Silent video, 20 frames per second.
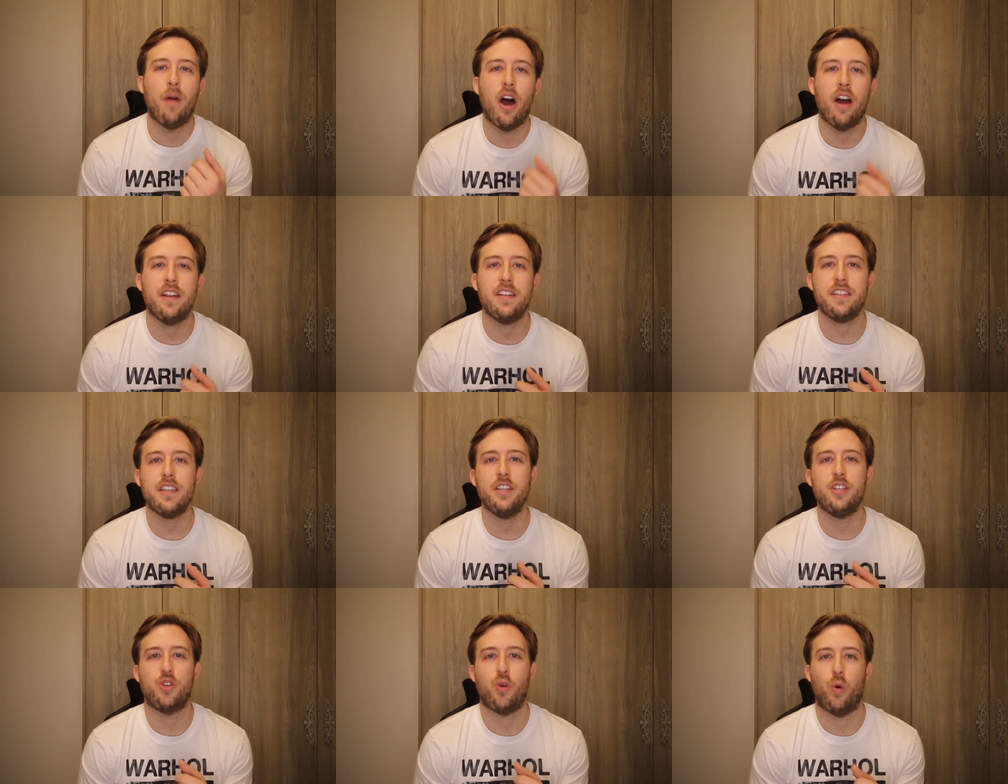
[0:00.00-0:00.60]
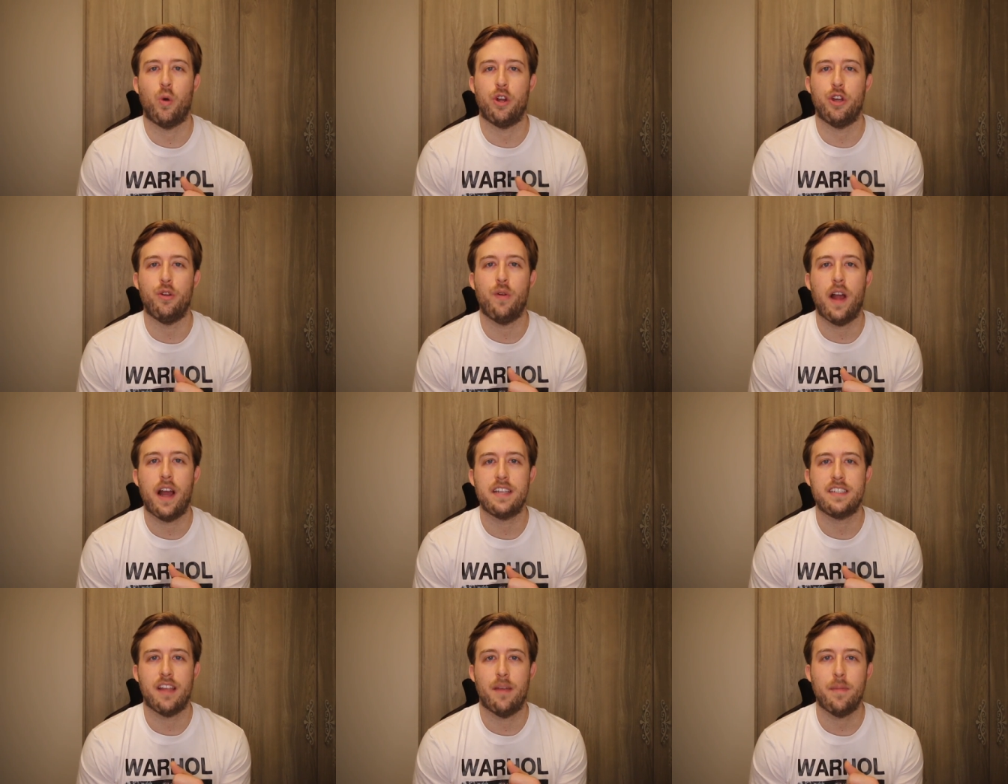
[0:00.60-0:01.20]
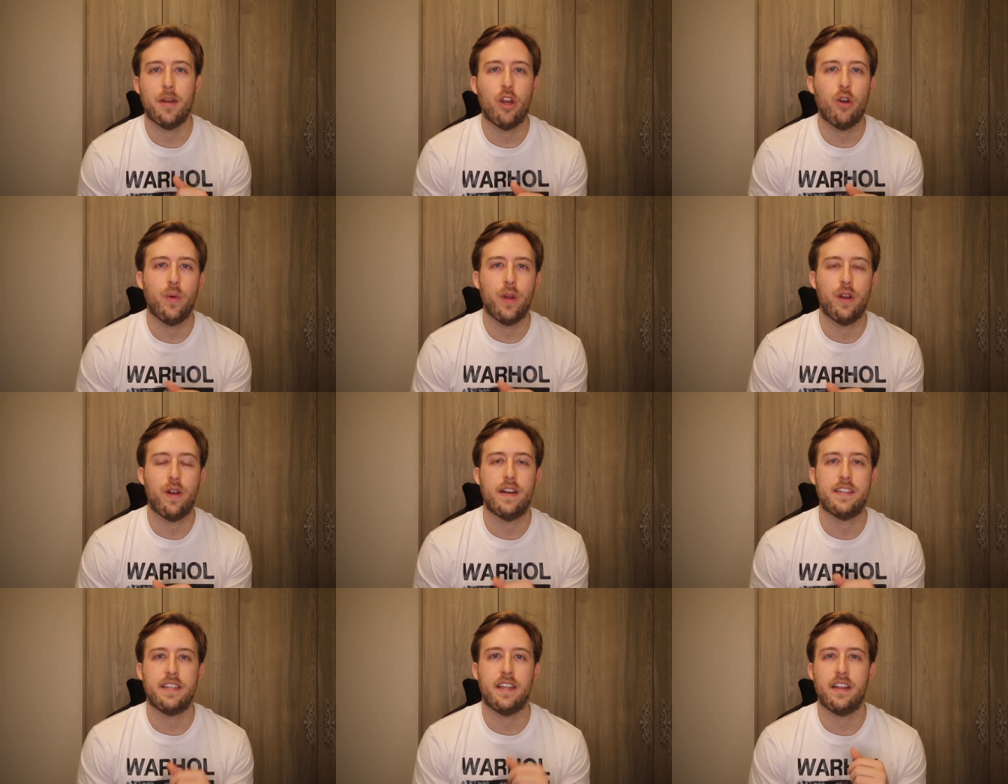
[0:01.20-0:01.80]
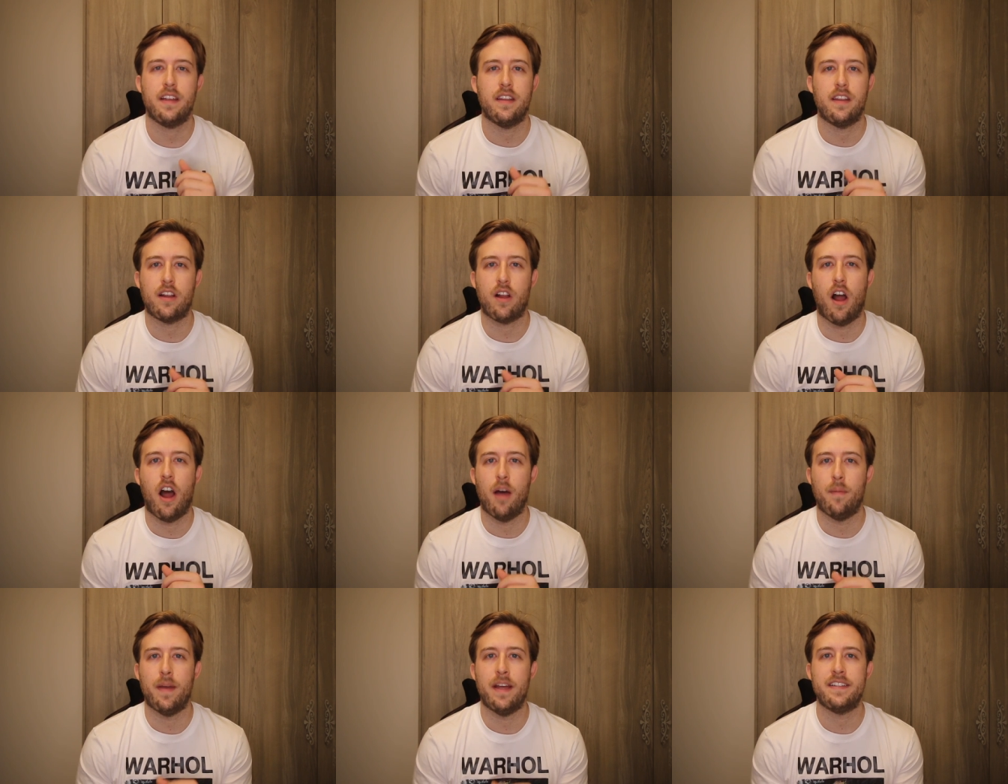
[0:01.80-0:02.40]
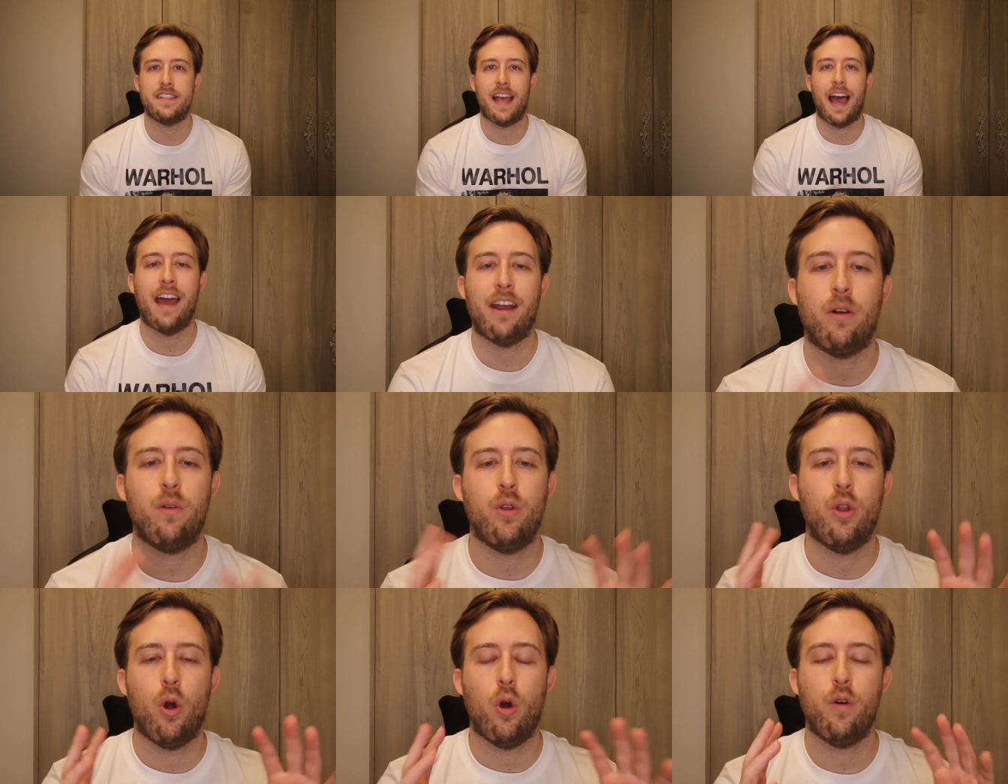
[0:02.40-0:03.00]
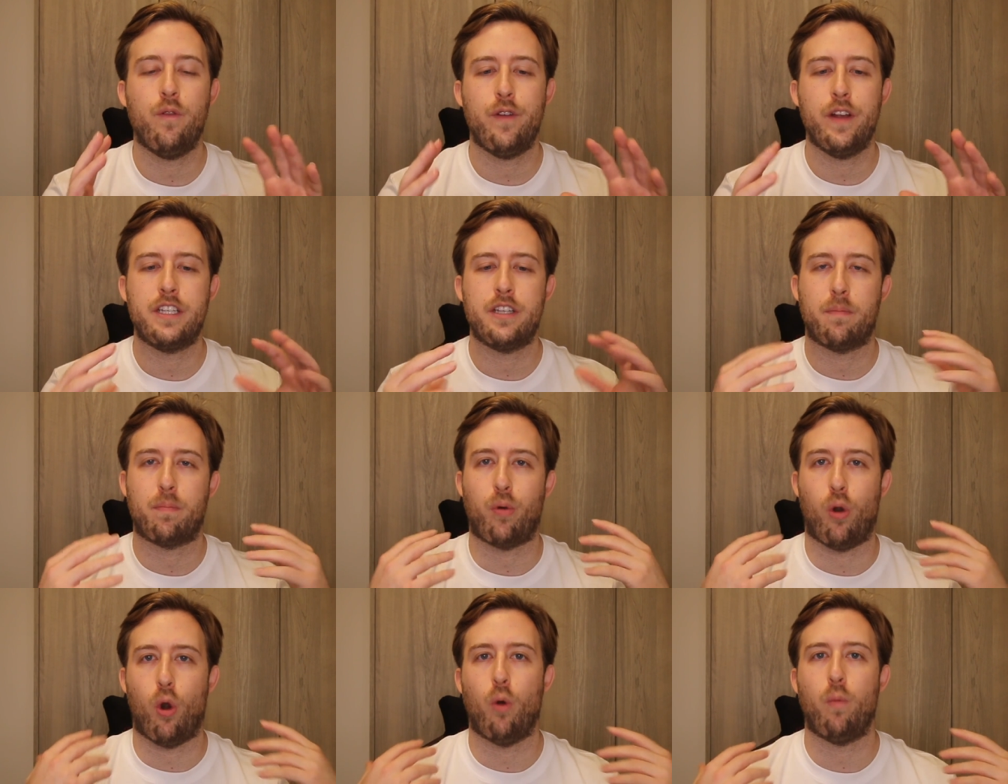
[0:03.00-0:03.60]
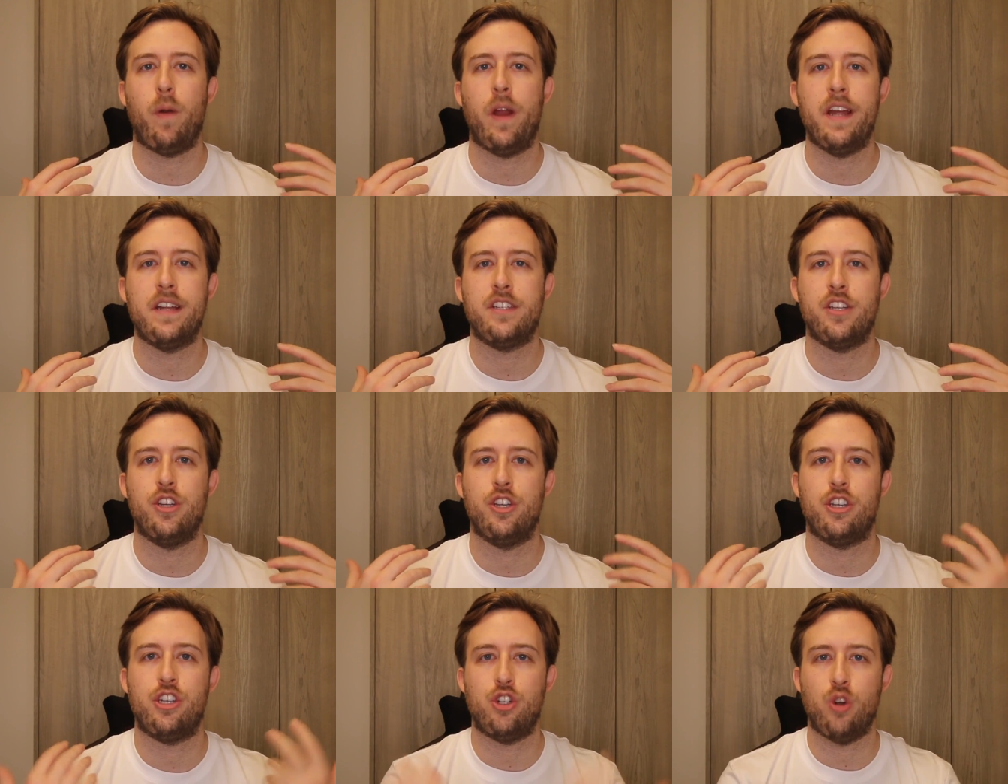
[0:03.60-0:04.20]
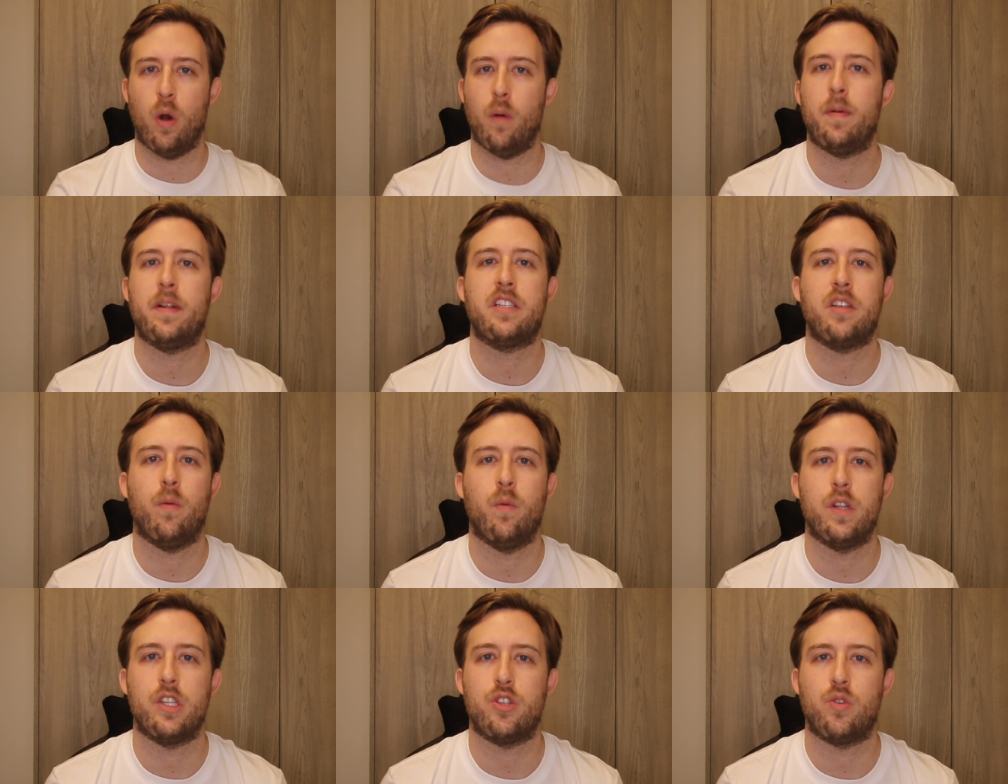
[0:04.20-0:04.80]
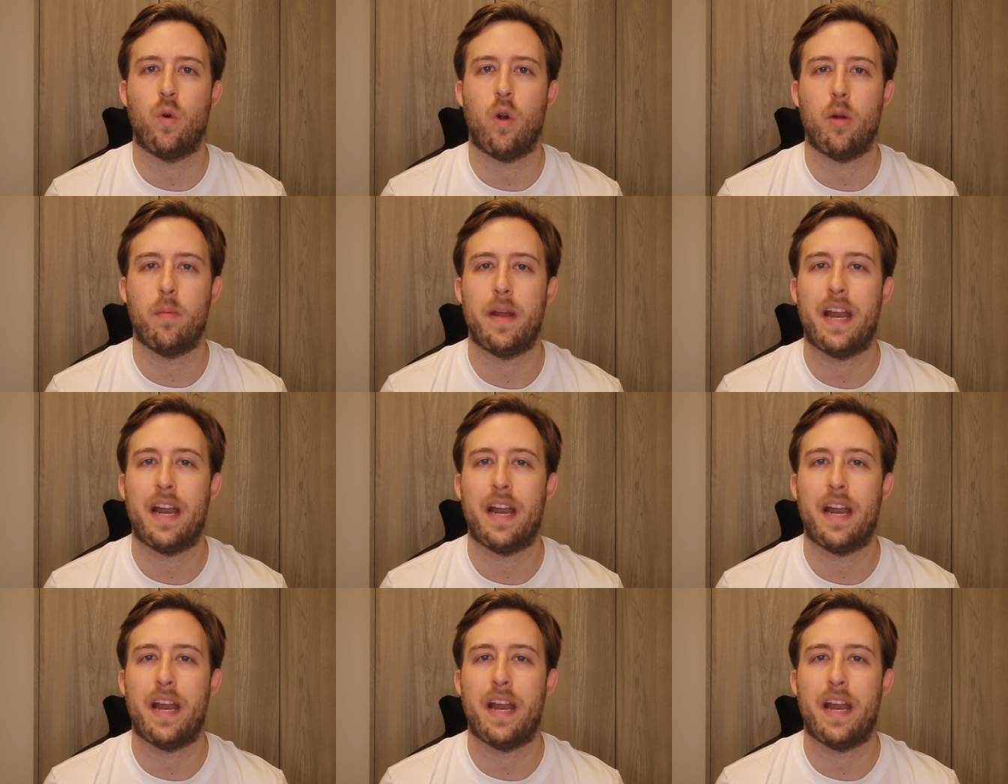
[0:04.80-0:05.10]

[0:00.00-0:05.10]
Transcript: honestly torn, you guys. Let me know what you guys think in the comments. I don't know if it's appropriate to just show up at someone's door,